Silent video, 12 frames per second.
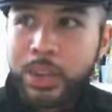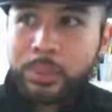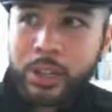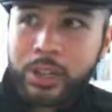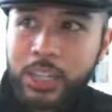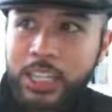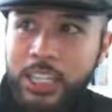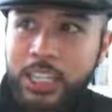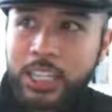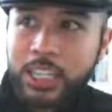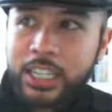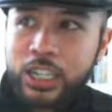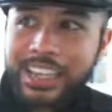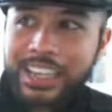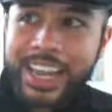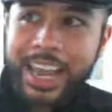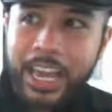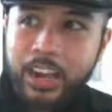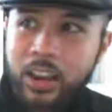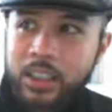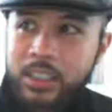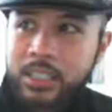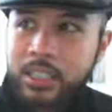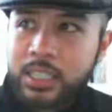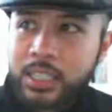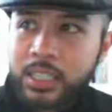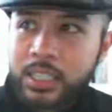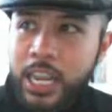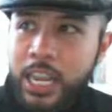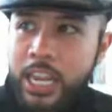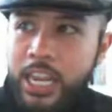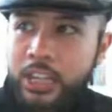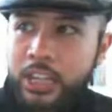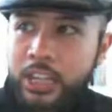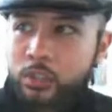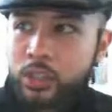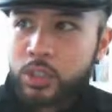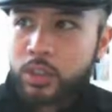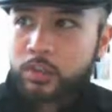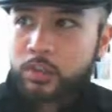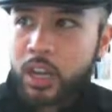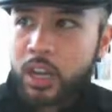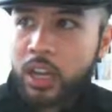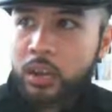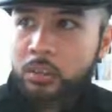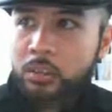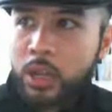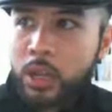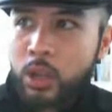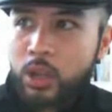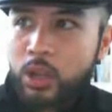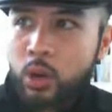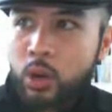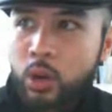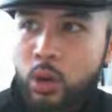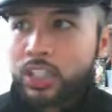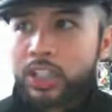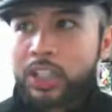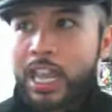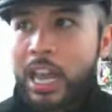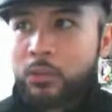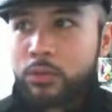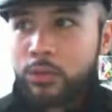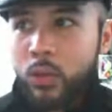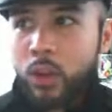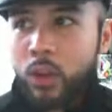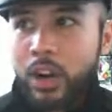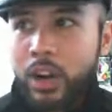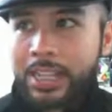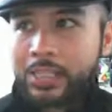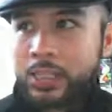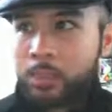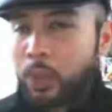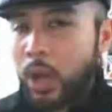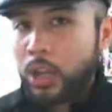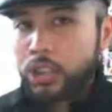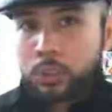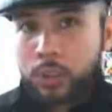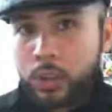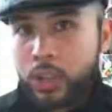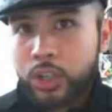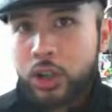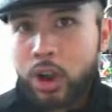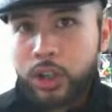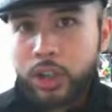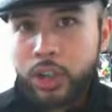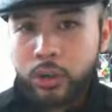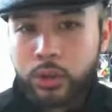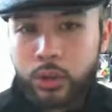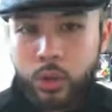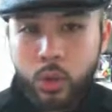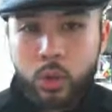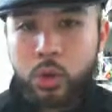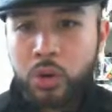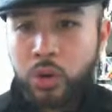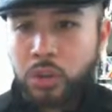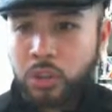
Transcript: Bill, anything you wanted to add on to this in terms of what to look out for and some possible scenarios or